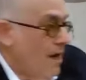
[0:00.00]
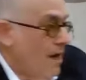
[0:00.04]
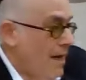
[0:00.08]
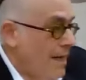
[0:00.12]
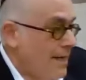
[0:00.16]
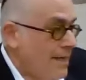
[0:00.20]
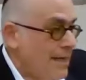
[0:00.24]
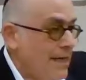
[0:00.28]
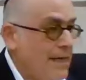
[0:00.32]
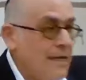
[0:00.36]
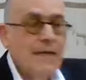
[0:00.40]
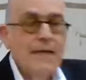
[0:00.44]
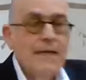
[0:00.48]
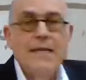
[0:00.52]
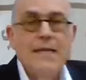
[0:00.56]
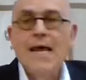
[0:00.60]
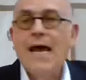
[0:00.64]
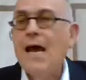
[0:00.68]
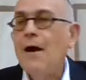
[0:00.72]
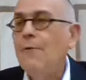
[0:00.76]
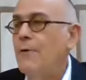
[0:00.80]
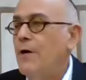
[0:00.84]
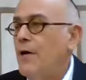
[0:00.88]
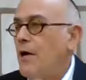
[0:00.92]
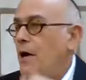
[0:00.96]
God.
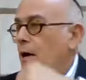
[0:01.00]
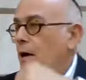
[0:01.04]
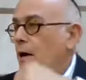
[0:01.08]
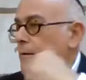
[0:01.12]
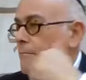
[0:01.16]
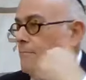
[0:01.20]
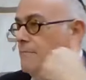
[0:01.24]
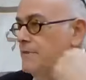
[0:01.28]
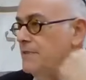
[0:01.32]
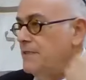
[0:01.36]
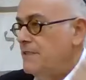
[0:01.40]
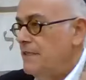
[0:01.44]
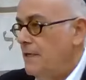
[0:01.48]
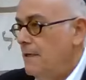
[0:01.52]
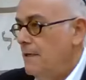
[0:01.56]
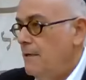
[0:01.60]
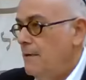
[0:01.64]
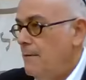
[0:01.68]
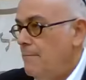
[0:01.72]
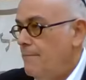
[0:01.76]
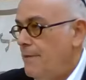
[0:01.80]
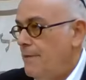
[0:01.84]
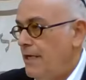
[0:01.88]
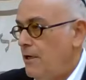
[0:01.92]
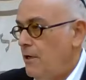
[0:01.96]
Now it comes,
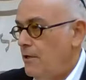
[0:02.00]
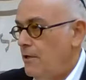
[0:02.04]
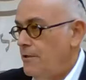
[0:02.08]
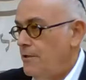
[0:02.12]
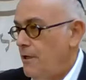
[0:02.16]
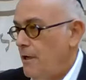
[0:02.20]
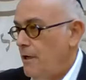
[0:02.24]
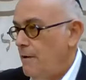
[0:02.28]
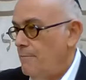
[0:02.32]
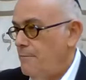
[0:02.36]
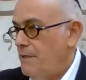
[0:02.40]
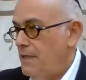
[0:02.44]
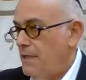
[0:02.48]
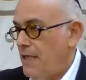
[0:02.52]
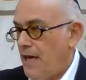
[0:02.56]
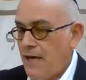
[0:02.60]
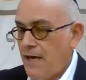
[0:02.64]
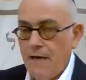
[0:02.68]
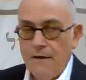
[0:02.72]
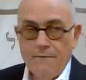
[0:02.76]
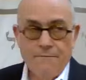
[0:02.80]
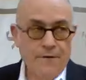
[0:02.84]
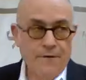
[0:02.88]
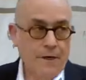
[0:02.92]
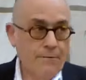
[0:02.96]
Ben Adam
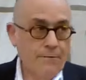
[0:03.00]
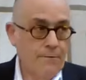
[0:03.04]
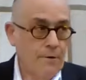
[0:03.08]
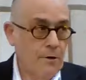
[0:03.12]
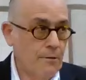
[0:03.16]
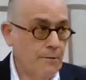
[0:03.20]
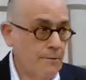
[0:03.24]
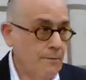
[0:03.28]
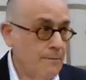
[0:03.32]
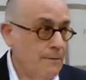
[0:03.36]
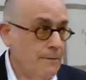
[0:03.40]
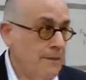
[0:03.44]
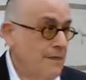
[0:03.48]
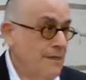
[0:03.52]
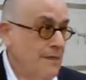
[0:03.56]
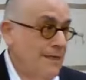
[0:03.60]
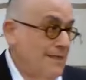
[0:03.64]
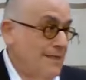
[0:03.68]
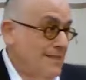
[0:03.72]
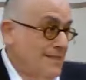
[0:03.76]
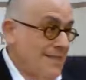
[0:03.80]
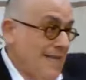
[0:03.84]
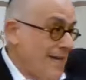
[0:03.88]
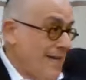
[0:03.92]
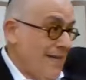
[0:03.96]
Lachavero,
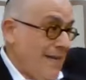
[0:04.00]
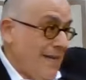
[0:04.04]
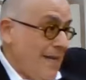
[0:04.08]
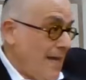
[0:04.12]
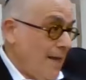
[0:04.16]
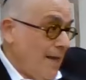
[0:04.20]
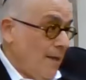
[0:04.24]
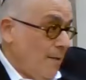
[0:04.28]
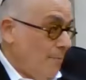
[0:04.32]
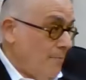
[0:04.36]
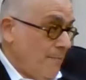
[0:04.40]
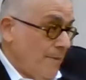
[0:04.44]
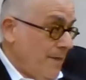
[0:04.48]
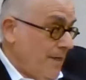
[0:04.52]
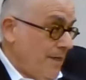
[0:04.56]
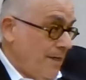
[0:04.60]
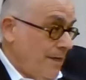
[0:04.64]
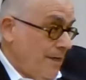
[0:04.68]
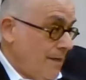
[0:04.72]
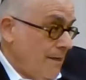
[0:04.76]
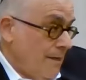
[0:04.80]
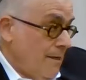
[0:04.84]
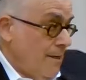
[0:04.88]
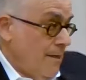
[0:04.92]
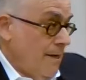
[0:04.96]
not going to help
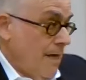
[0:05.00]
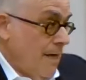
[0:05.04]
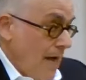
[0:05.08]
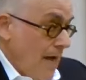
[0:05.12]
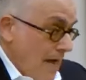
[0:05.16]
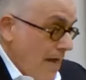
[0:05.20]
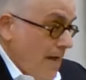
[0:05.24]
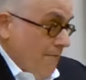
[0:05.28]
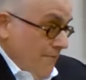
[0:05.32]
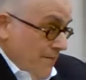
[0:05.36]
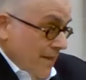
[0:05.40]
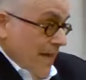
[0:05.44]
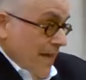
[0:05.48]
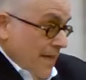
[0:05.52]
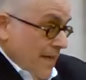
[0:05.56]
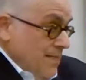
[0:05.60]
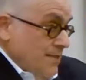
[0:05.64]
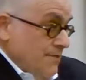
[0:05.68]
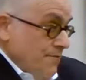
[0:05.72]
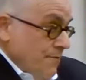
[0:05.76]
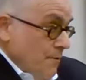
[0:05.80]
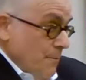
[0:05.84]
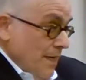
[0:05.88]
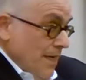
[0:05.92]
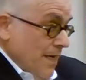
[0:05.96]
me, I have to
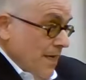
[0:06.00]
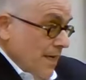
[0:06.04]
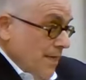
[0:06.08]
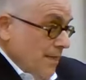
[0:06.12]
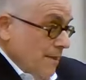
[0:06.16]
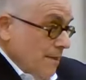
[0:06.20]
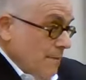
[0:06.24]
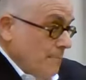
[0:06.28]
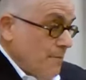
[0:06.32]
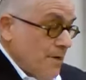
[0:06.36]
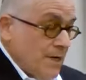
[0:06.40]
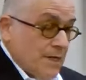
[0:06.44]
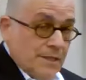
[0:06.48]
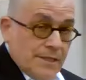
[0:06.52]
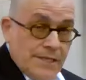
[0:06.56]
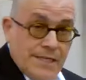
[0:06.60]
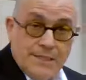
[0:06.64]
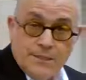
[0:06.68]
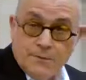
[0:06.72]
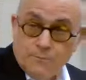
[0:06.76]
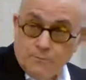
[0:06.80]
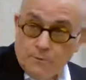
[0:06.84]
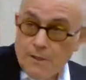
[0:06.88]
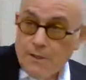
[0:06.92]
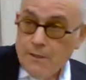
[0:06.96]
ask for mechila, but at
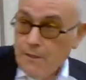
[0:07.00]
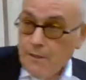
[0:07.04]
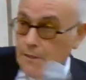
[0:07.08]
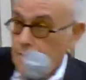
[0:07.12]
least